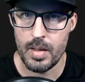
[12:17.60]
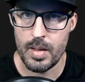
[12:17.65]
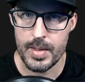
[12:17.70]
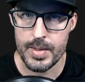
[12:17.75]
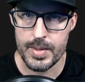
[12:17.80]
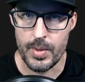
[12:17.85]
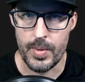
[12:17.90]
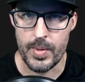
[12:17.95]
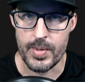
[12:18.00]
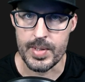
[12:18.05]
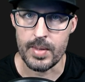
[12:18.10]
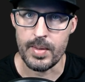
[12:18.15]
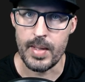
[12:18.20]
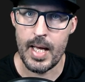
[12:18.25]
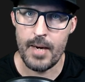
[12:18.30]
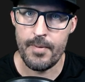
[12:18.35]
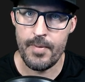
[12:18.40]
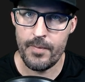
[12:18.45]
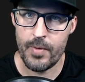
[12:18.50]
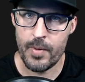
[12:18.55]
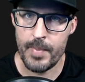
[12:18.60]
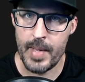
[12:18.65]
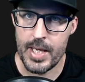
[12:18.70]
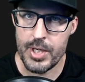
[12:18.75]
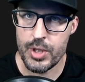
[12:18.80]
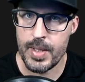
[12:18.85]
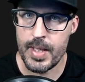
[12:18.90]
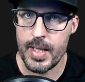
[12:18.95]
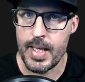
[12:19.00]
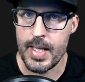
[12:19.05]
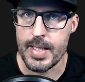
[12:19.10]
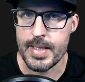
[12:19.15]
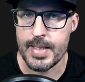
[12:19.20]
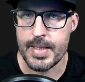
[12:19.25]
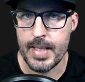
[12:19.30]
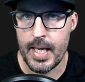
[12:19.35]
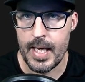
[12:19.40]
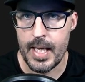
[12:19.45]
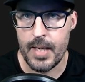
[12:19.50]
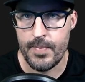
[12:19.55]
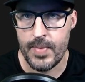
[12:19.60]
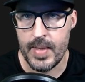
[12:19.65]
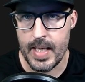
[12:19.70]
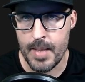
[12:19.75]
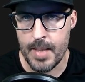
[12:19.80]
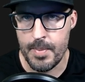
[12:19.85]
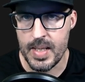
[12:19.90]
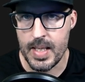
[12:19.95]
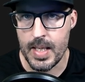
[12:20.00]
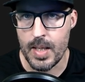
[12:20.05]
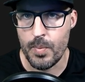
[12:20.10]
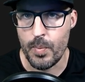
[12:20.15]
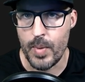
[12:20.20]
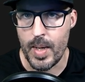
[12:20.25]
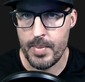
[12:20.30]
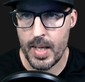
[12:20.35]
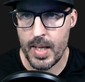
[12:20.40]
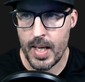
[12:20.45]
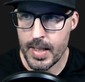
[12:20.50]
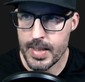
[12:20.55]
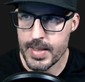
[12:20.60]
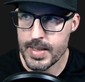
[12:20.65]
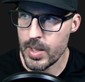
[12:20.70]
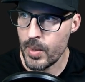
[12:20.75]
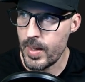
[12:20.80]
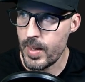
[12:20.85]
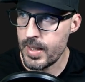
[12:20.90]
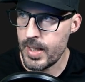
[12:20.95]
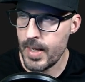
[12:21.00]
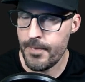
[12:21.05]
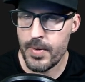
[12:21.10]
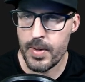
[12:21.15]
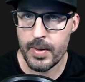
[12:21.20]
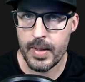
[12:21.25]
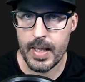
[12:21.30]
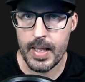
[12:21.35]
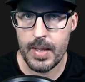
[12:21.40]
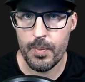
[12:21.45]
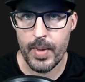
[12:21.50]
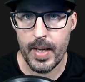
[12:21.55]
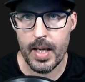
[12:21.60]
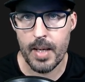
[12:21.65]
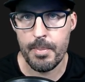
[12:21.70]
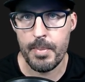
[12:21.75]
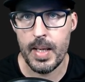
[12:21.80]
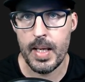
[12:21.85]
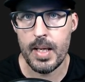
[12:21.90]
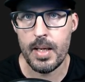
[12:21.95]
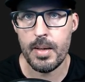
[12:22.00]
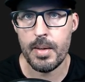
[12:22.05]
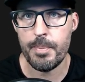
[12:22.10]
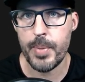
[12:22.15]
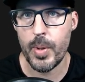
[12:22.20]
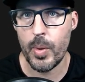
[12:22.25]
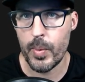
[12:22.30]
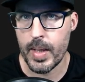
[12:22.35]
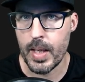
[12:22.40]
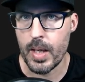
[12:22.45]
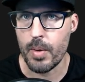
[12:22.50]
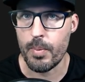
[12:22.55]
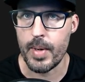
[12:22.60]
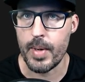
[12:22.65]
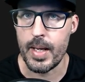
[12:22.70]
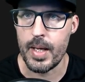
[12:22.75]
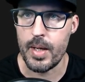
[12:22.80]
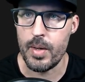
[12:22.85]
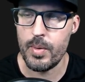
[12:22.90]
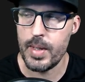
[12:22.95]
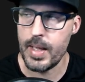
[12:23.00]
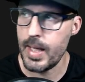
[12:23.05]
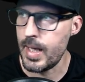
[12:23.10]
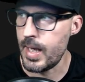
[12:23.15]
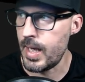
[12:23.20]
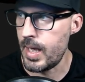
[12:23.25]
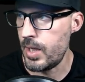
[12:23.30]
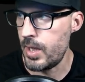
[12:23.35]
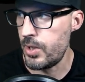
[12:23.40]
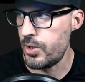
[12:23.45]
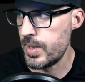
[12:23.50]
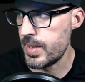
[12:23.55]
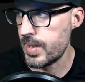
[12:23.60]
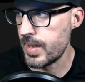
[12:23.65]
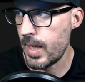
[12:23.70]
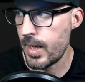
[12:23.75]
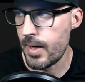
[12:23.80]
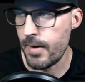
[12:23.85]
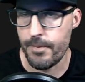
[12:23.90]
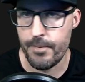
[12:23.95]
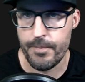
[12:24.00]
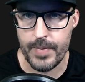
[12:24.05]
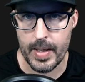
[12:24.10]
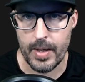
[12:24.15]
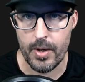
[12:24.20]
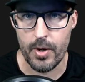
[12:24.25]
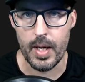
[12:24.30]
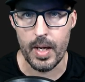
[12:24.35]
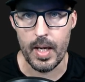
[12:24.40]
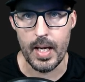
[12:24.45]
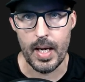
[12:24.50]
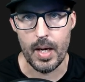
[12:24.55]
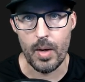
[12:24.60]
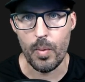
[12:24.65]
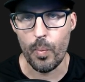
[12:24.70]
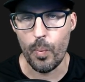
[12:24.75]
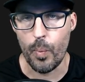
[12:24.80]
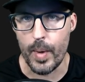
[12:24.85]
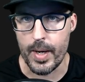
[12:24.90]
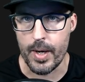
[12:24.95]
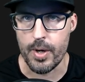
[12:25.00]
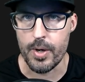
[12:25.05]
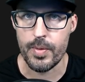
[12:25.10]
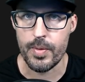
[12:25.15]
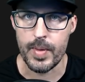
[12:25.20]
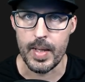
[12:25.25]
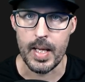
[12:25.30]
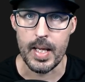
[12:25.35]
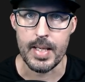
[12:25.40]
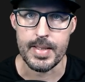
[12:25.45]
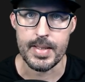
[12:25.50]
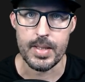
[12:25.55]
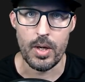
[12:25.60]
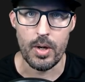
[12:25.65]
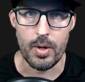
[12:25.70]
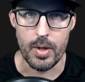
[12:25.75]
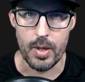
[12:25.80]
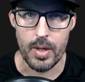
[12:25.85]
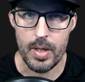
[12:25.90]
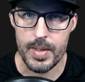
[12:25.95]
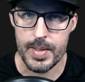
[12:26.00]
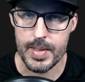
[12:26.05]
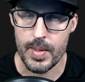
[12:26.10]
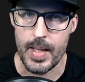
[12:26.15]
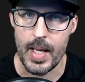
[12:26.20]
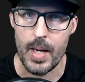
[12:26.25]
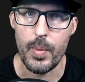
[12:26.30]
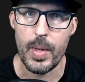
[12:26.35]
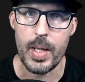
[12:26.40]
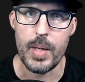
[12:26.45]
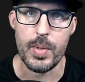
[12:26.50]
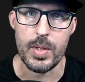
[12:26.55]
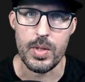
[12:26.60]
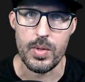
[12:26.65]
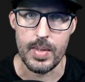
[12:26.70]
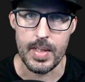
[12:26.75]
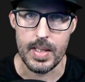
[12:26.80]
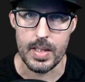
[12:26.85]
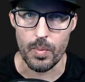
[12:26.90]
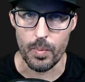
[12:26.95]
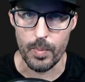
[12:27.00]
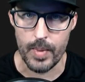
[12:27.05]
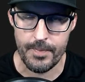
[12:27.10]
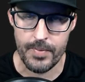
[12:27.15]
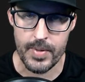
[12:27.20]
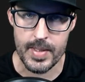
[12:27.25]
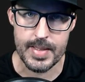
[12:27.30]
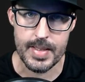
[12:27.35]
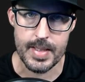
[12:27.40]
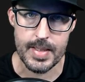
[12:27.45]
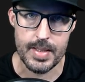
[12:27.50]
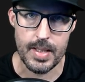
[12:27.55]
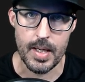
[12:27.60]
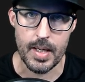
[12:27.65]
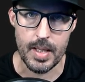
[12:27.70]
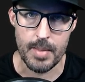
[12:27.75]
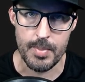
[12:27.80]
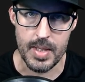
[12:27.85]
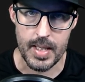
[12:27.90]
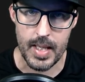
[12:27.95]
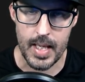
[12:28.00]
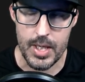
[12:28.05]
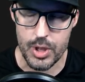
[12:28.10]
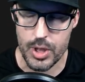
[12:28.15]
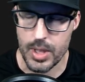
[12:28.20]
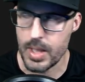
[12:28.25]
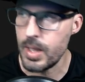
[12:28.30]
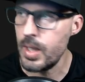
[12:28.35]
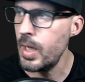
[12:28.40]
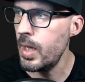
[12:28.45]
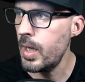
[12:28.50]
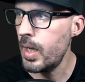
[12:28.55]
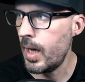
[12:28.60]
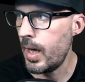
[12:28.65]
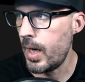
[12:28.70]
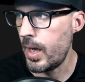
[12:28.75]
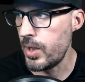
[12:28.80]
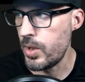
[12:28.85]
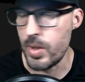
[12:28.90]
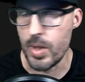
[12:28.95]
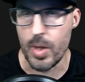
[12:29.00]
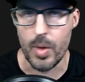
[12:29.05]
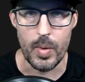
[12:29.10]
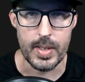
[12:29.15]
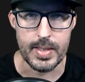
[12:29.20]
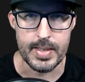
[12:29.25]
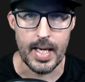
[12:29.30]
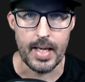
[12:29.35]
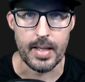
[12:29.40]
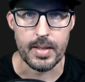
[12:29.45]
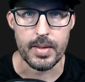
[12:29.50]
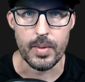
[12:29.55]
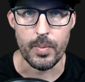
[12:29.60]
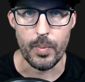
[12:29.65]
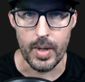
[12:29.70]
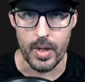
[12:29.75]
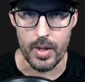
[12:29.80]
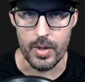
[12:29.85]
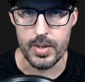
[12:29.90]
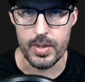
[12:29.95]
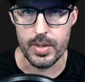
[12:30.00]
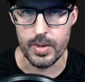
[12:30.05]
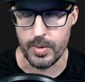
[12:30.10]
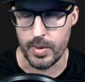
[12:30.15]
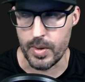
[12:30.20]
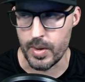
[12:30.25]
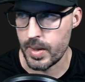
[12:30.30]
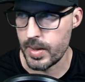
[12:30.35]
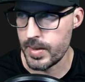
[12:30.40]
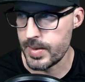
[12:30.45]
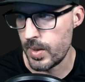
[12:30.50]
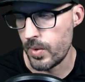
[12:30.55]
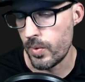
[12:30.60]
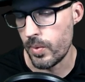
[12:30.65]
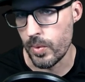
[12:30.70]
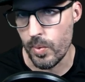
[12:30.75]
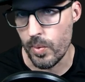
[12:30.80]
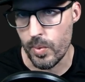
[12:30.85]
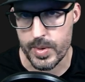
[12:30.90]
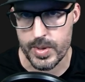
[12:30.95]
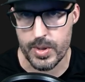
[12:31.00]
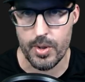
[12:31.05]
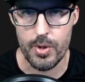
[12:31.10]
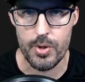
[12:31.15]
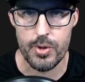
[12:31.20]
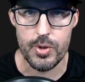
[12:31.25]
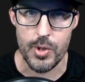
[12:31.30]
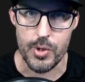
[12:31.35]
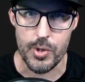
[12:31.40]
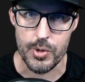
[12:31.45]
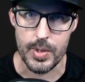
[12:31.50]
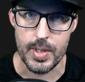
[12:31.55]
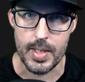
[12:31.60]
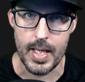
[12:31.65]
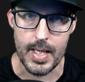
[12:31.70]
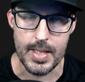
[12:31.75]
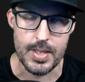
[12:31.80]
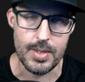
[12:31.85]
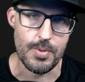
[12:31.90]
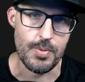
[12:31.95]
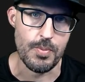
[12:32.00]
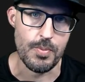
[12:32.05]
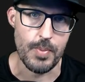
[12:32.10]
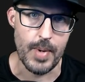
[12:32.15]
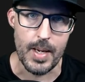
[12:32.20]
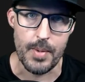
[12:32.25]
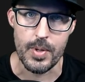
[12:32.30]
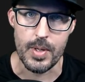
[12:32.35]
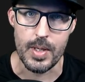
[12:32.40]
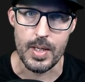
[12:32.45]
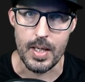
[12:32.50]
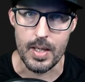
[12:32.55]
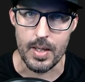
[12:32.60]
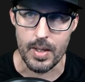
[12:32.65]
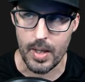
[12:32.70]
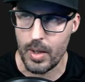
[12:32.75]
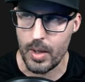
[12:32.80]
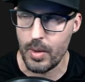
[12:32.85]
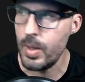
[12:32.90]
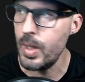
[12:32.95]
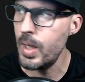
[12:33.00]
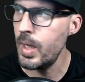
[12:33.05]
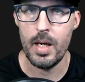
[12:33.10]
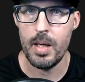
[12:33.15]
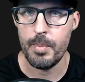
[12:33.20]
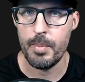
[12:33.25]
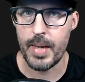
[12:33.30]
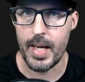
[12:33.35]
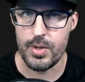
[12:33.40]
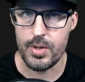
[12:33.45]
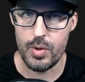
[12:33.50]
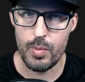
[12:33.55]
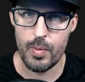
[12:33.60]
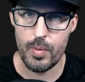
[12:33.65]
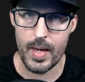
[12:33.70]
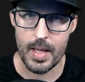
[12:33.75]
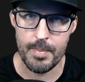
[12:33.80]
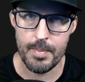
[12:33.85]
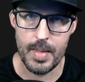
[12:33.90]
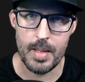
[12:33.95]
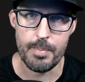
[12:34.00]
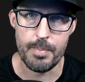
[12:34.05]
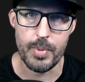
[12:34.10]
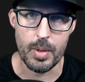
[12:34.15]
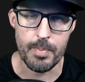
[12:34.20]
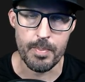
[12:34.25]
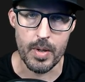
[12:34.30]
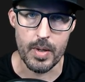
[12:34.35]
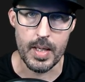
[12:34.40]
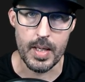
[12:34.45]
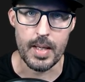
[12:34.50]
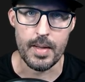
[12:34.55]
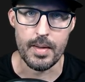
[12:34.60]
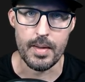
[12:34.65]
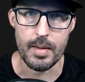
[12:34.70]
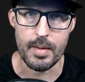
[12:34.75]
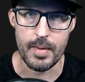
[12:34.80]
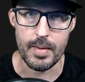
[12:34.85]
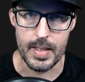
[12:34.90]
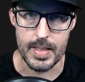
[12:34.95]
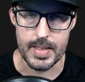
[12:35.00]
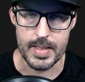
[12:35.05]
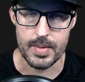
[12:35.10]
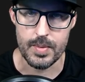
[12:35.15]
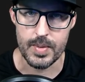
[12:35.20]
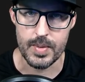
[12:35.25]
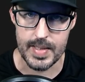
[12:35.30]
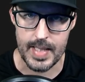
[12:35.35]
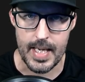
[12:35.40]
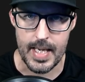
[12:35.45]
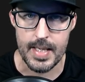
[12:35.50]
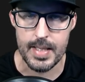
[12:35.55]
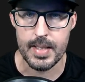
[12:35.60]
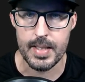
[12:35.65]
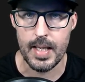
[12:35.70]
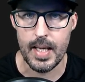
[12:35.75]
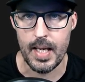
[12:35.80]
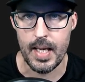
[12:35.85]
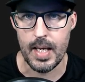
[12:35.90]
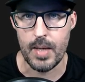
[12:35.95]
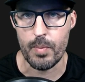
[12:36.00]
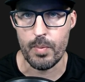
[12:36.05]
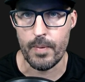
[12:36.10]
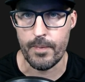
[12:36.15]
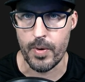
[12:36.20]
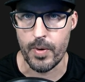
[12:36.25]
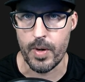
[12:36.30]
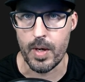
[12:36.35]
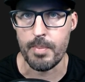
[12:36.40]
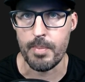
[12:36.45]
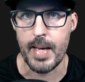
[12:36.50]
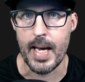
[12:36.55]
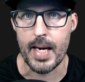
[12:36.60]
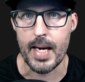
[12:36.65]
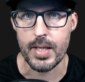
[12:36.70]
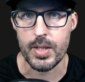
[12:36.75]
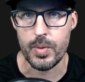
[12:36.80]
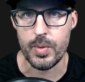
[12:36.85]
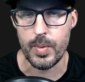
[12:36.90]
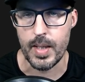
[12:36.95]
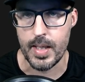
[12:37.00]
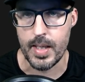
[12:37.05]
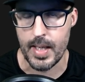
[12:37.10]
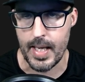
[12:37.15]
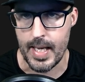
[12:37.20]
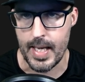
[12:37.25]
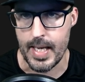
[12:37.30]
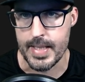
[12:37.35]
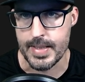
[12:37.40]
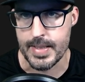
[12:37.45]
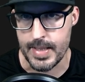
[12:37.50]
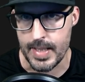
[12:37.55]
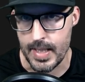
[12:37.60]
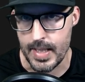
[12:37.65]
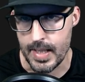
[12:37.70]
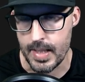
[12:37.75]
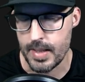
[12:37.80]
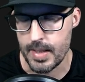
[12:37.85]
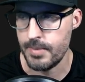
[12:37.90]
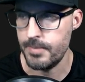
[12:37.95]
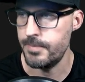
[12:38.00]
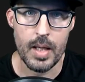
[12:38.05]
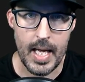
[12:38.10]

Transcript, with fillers: So there's a lot of information inside of the MDN web docs. So I definitely recommend poking around and just kind of figuring out where things are. So that way, when you need to reference this documentation, uh, you know exactly where to look. So Google search usually takes you right where you need to go, but I do recommend bookmarking this site and referring back to it as needed.